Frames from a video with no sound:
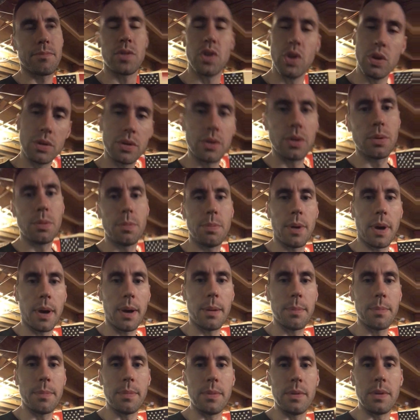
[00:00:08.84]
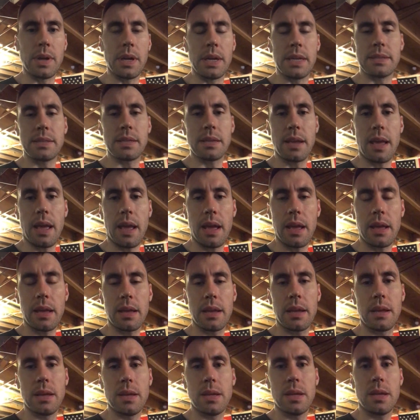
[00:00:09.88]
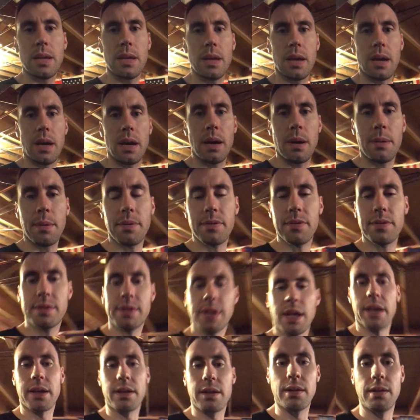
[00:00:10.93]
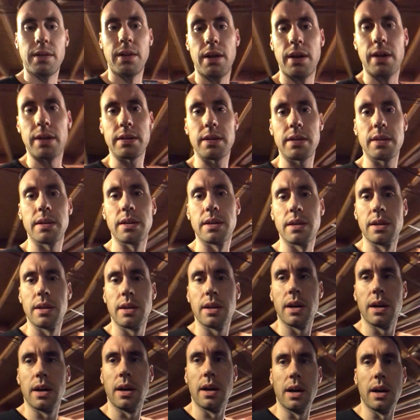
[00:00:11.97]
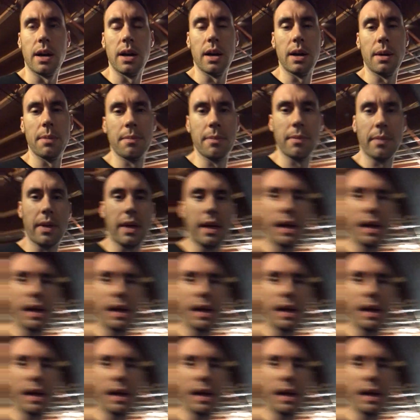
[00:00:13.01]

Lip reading: YouTube up today. If you take a look, I